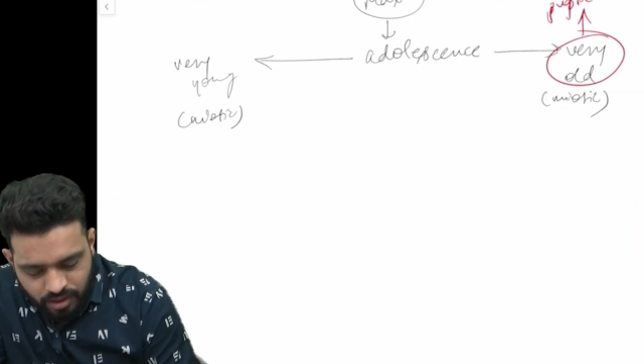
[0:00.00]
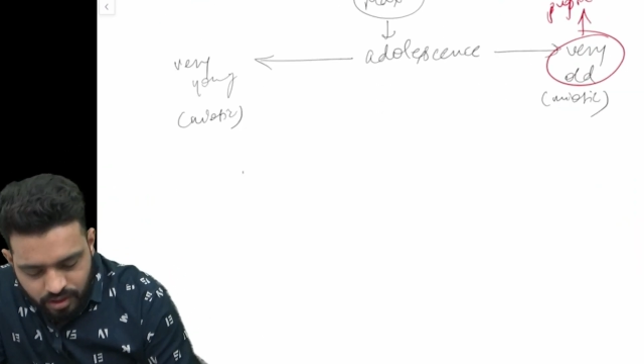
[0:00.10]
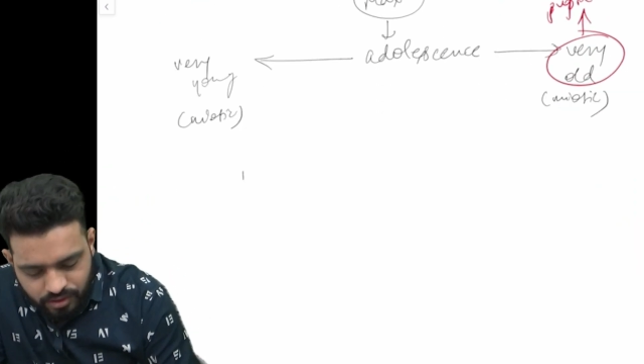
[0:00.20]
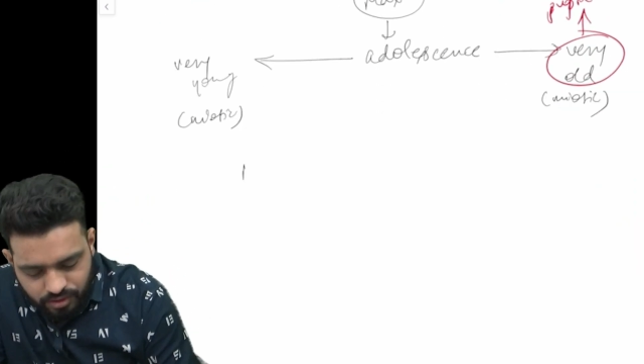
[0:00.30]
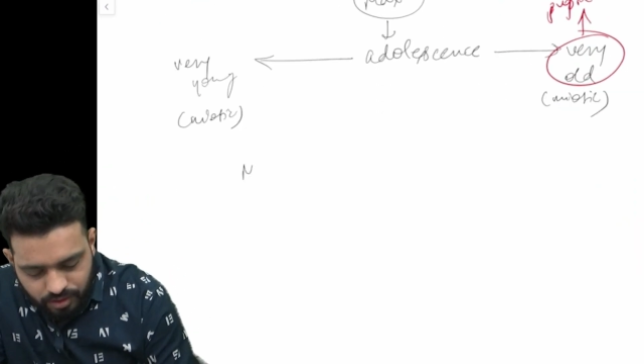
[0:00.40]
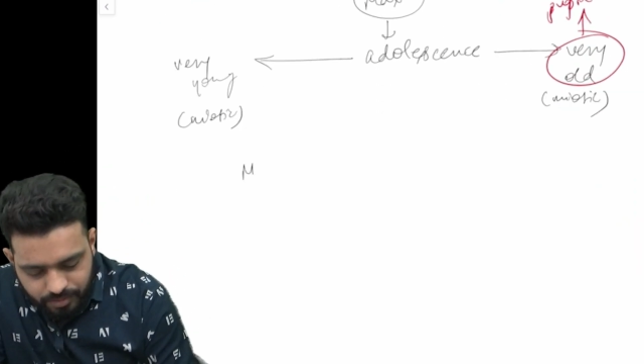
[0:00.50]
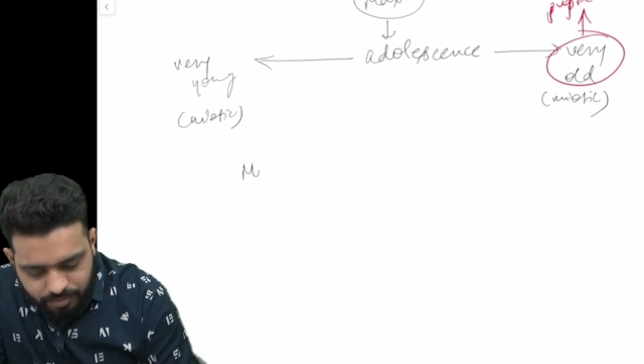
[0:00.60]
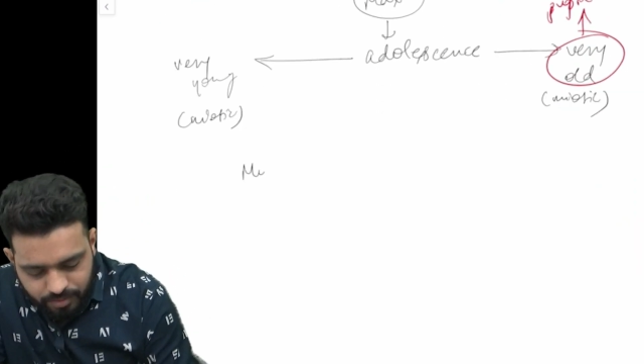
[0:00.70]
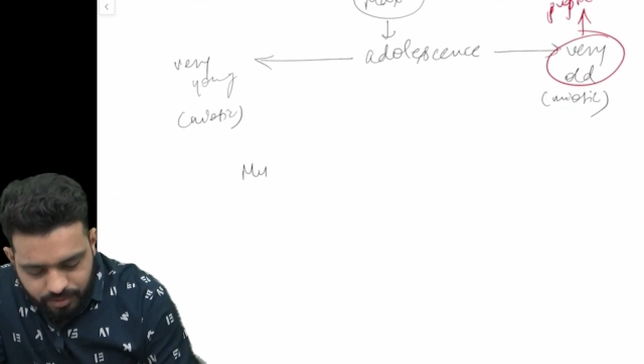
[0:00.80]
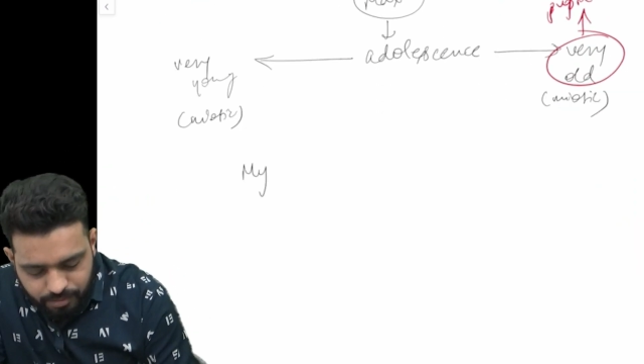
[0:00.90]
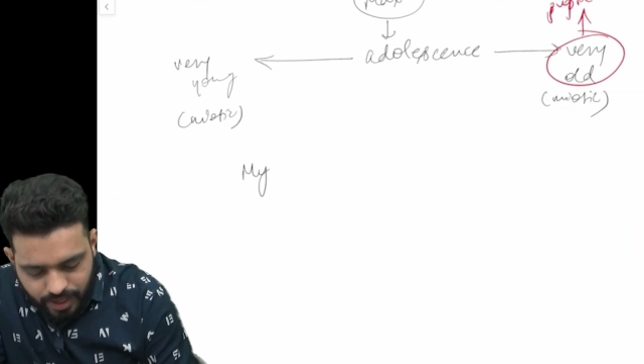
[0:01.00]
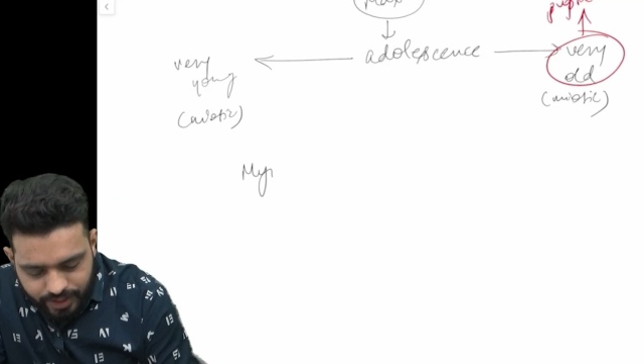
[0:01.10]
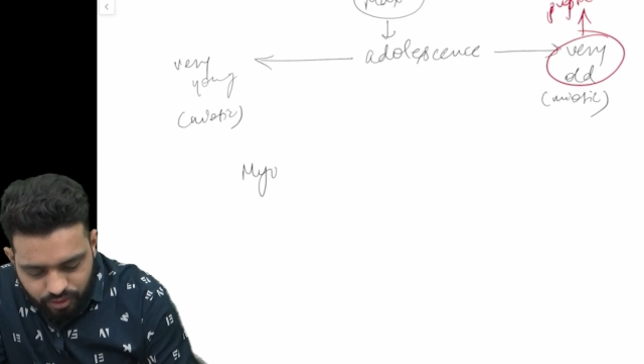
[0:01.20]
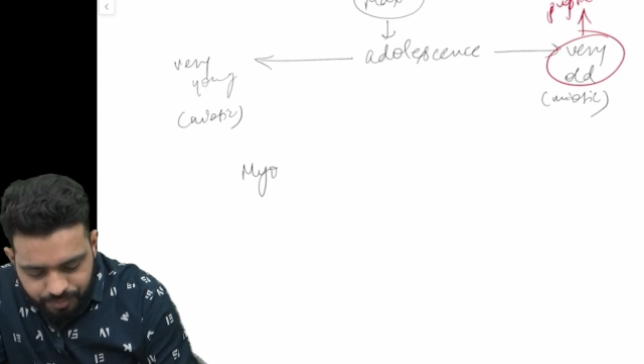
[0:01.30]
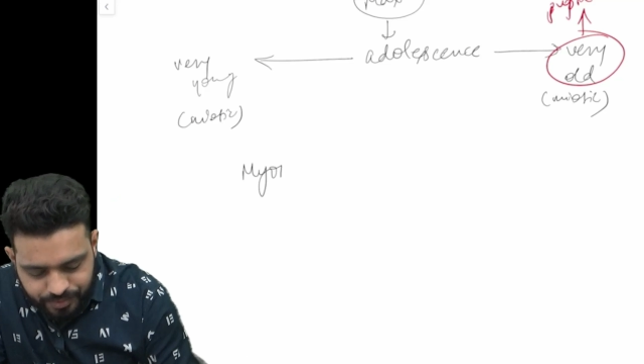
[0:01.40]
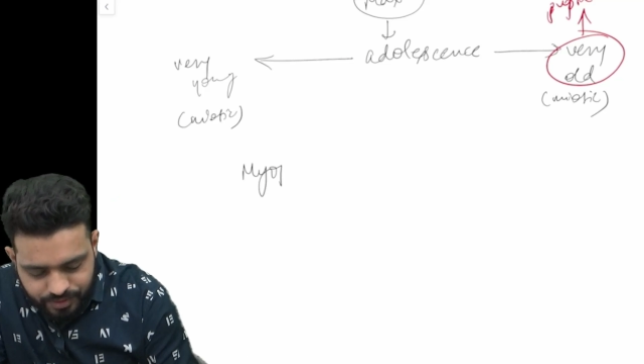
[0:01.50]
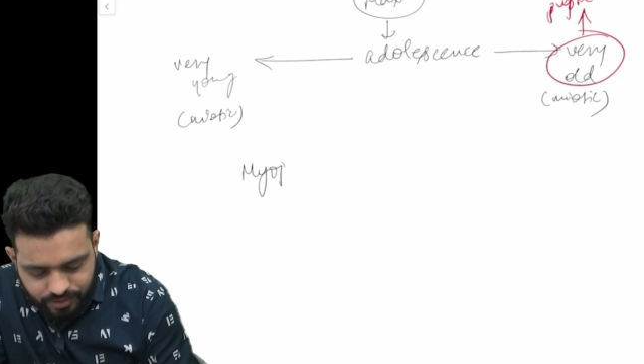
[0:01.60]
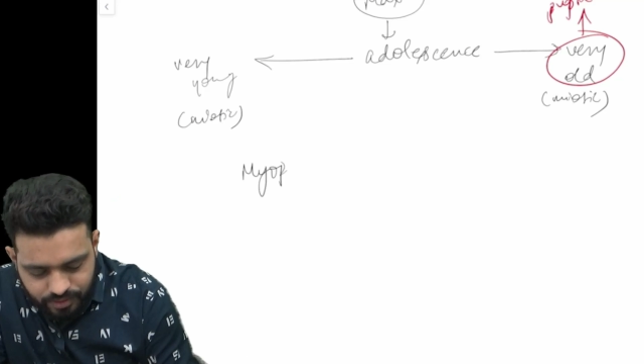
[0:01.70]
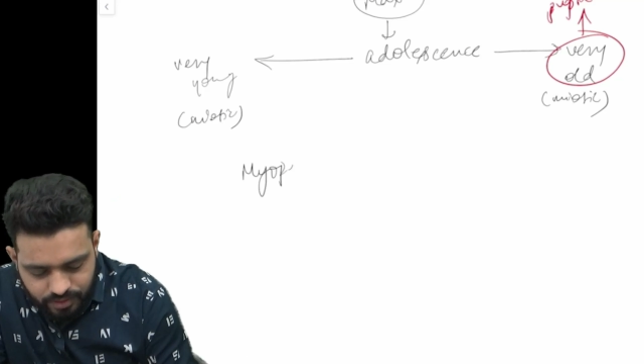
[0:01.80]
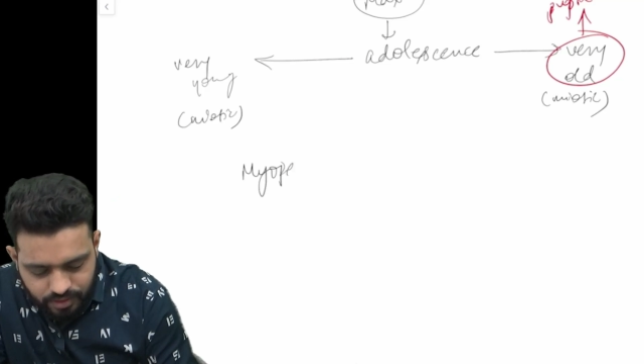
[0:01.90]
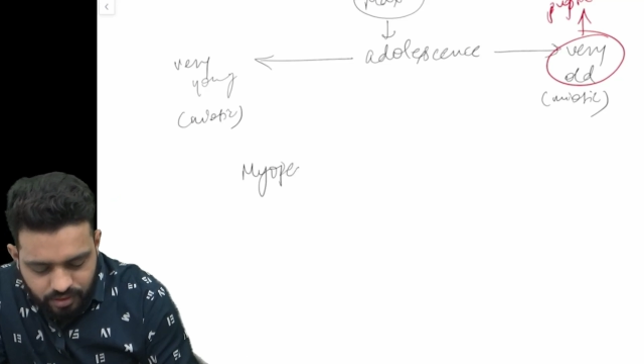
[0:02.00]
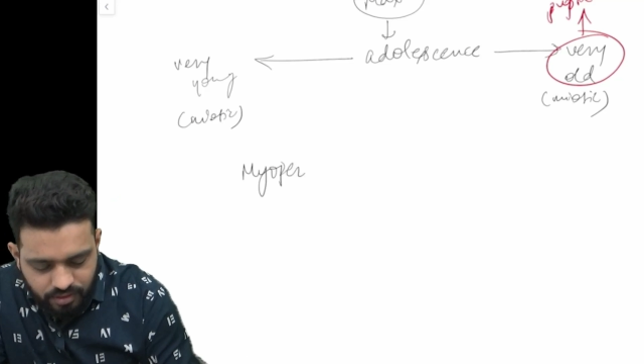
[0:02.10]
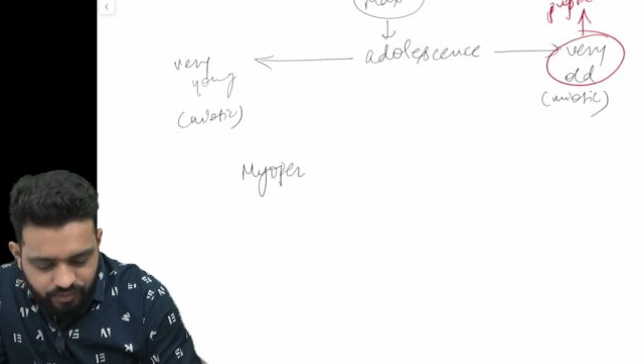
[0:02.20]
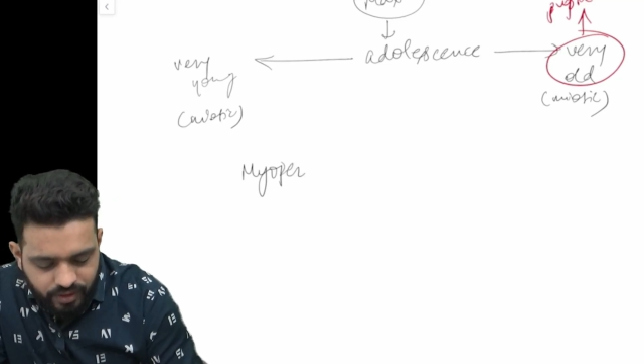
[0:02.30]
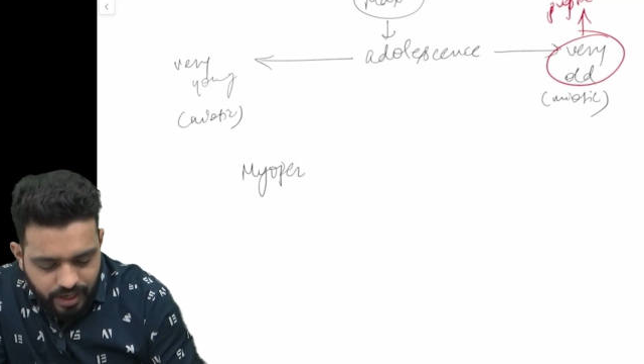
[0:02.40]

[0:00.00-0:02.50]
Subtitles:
So remember, myopes will